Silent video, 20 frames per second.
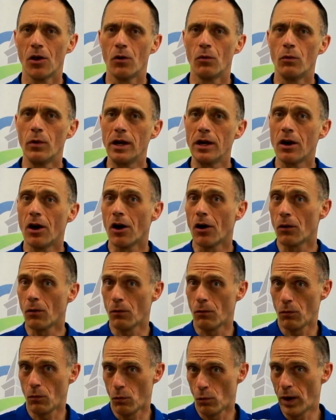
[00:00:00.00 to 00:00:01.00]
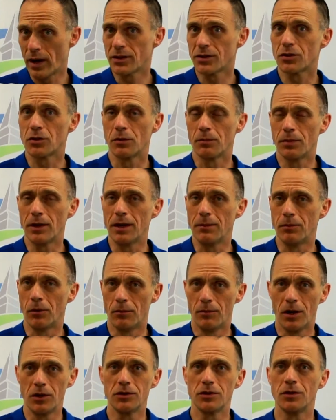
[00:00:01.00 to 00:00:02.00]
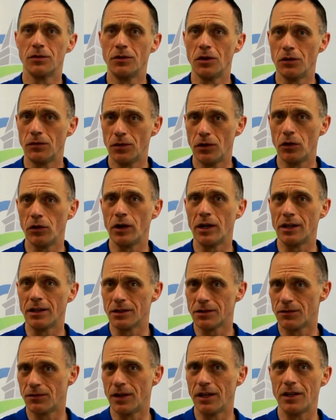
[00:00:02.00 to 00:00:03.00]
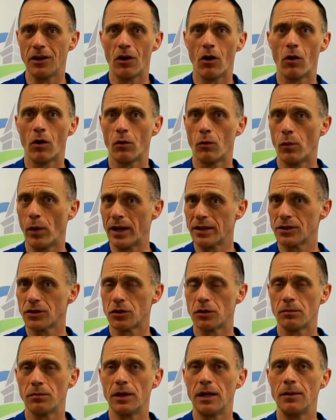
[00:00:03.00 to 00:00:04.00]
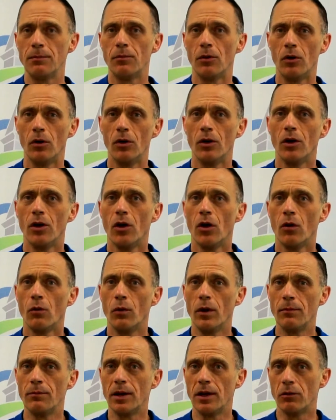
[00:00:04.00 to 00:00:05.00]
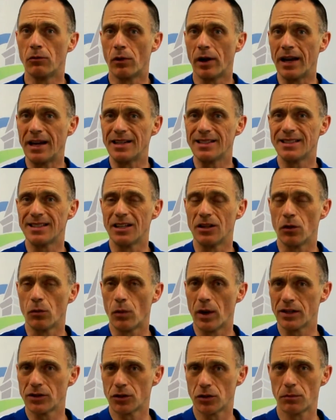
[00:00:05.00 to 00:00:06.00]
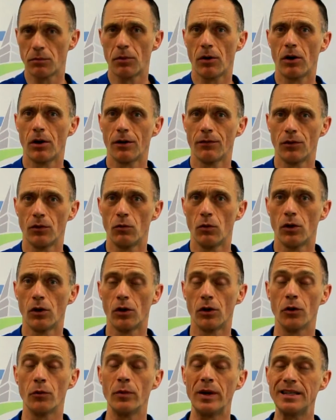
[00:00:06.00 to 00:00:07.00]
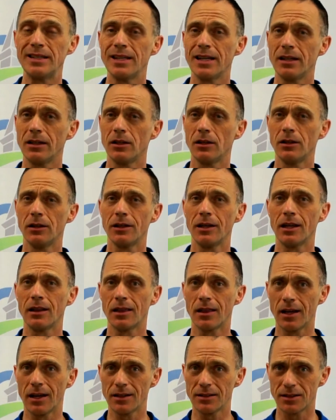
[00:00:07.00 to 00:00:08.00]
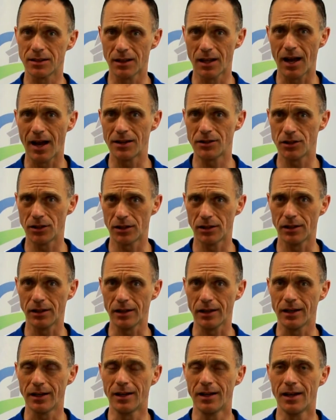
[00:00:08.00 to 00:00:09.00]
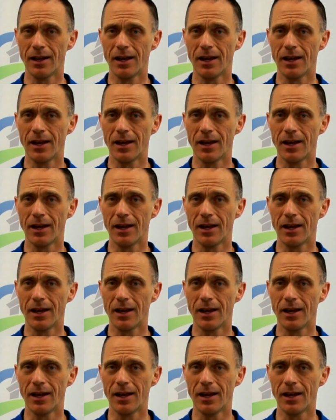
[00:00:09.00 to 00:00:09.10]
We are Western people. Most of you viewing this video are Western people. We've been raised in the Western part of the world, and we tend to look at things logically.